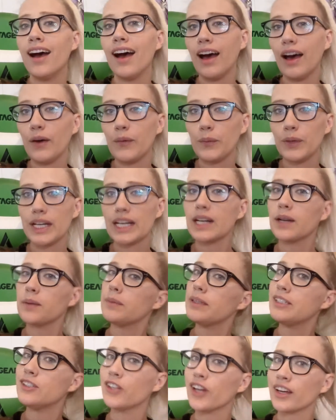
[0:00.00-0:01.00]
We're gonna
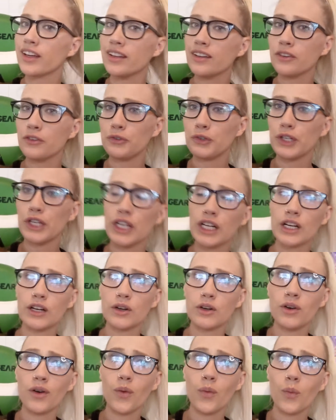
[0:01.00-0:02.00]
be checking to figure
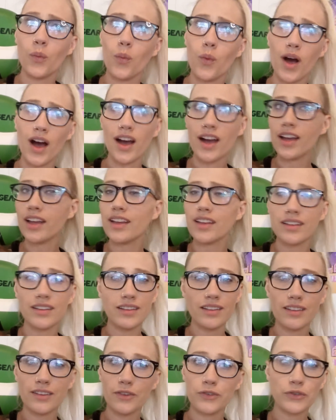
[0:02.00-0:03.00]
out why
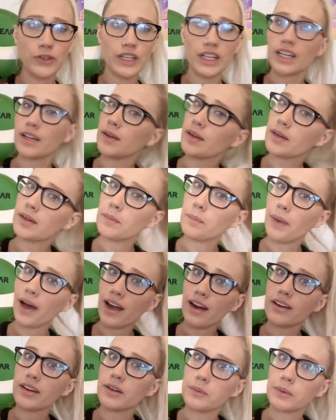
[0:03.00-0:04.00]
the freaking
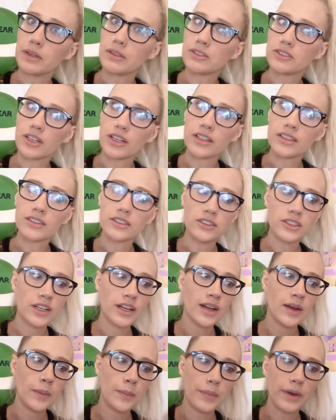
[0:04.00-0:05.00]
battery won't charge.
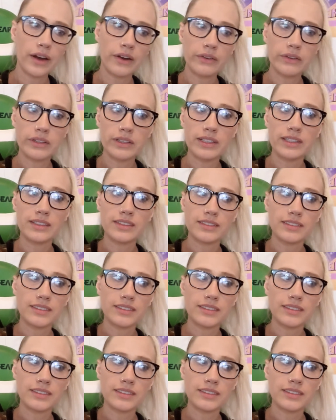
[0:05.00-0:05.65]
Battery,